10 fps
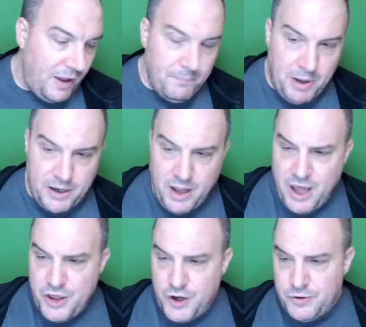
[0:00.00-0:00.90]
But
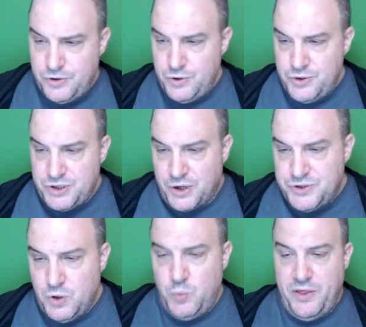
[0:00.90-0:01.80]
you could do this
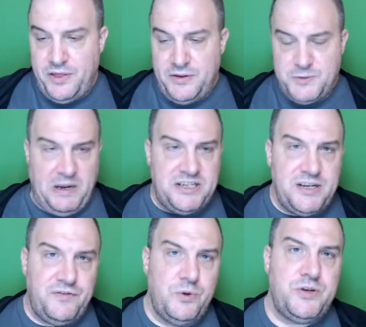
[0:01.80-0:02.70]
also with
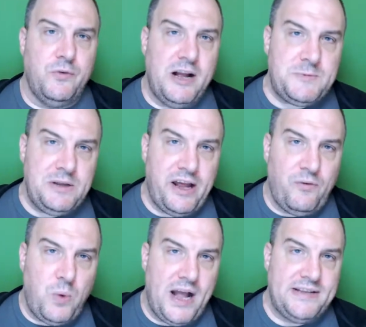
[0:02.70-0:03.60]
spicy foods. It reminds me a lot
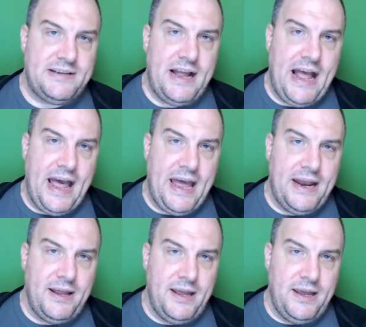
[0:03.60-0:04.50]
of wines that I
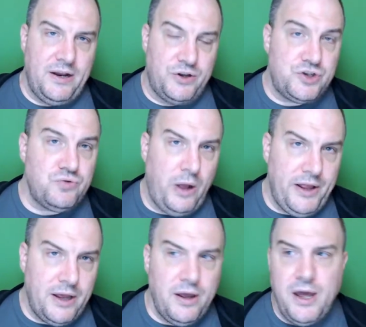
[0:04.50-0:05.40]
had in
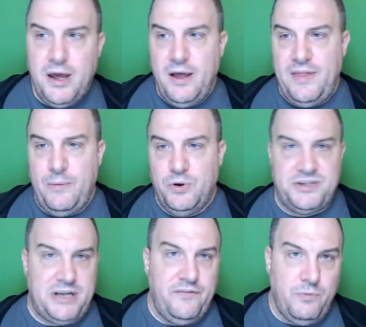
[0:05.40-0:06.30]
Australia that were
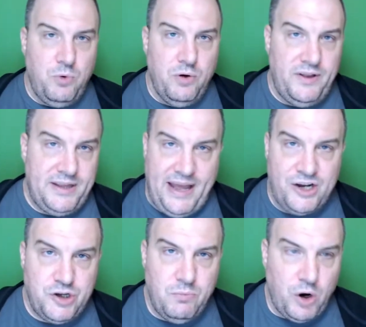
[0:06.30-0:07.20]
designed for more of like the
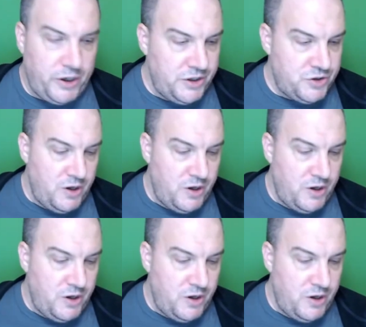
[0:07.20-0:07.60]
Asian market. So I